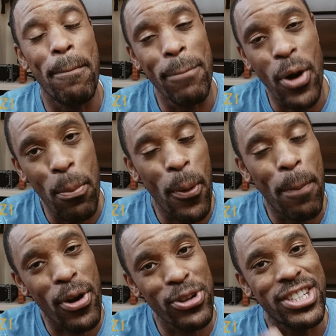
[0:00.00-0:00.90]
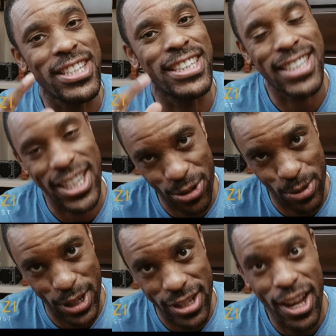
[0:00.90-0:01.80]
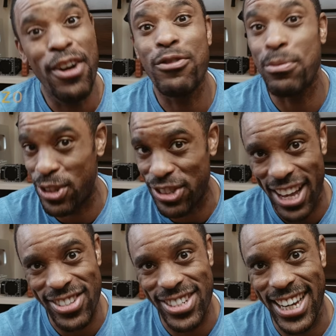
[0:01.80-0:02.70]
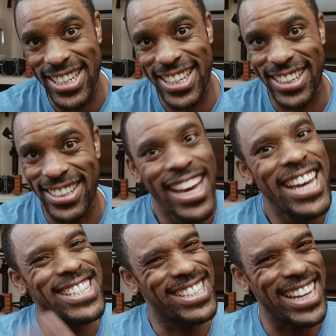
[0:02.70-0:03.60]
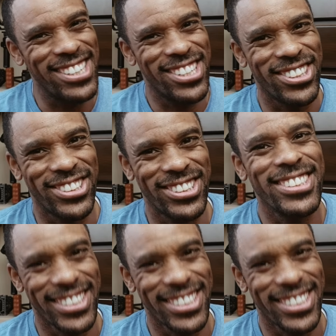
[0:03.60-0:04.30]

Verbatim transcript: mobile purchased accessories from 2019. Stay tuned.